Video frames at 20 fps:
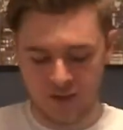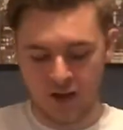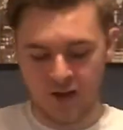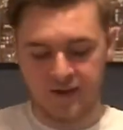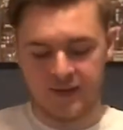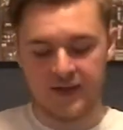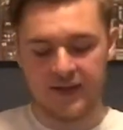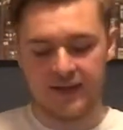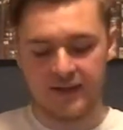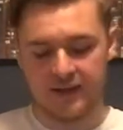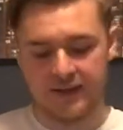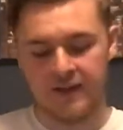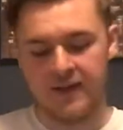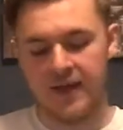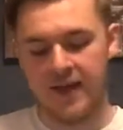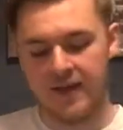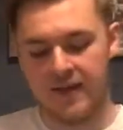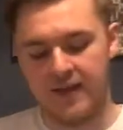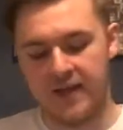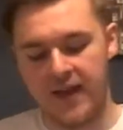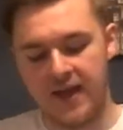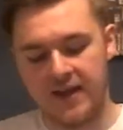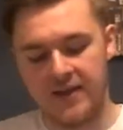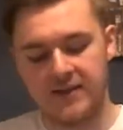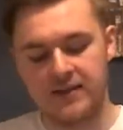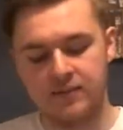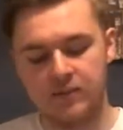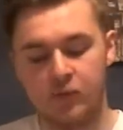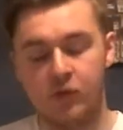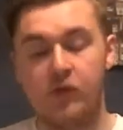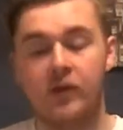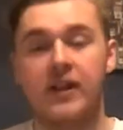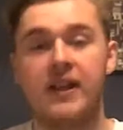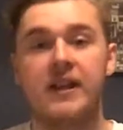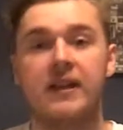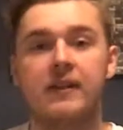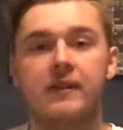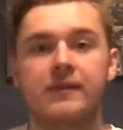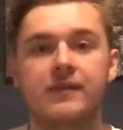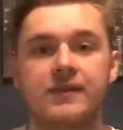I think that's what
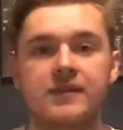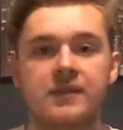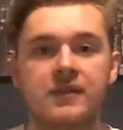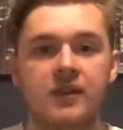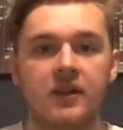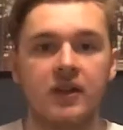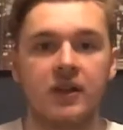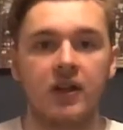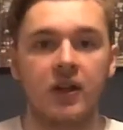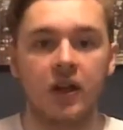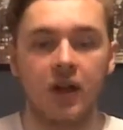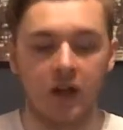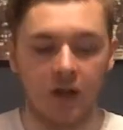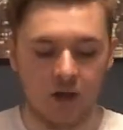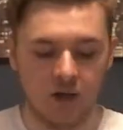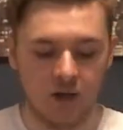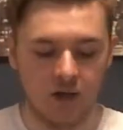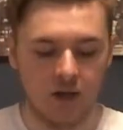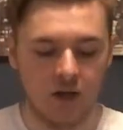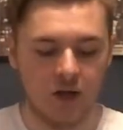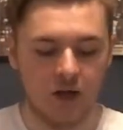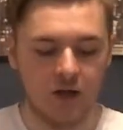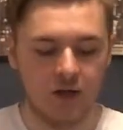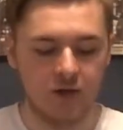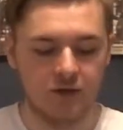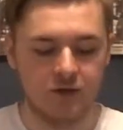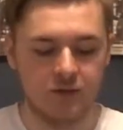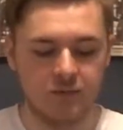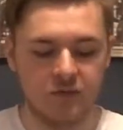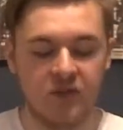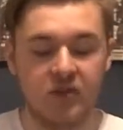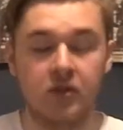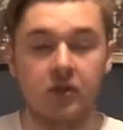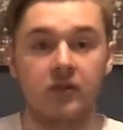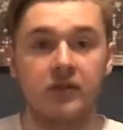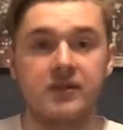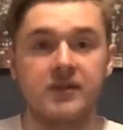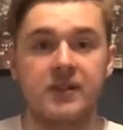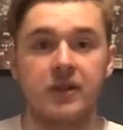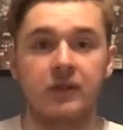gives a large
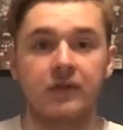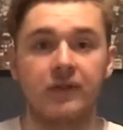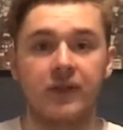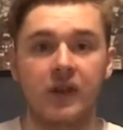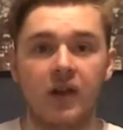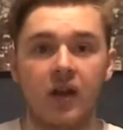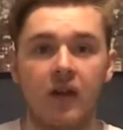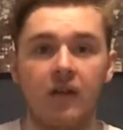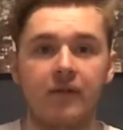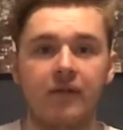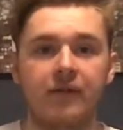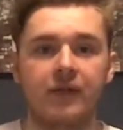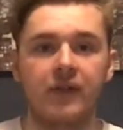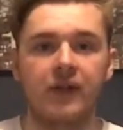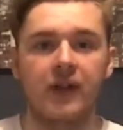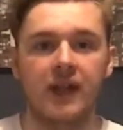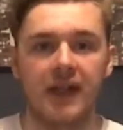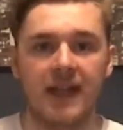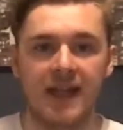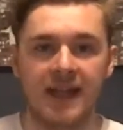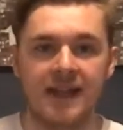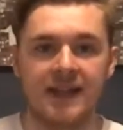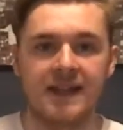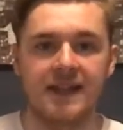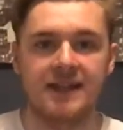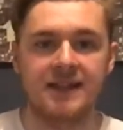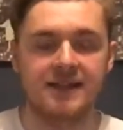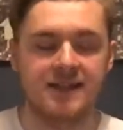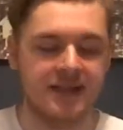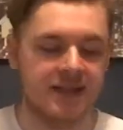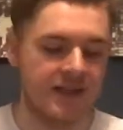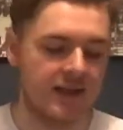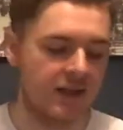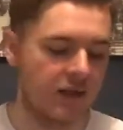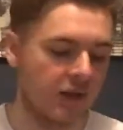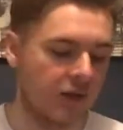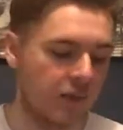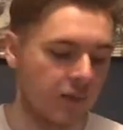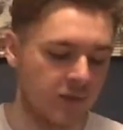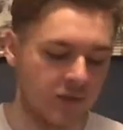majority of the comfort in this
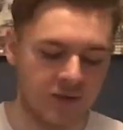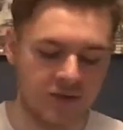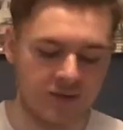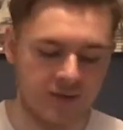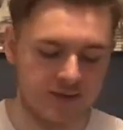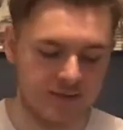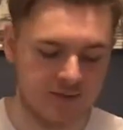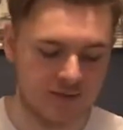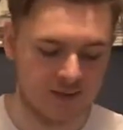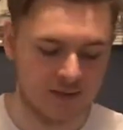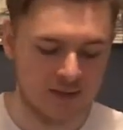sneaker, because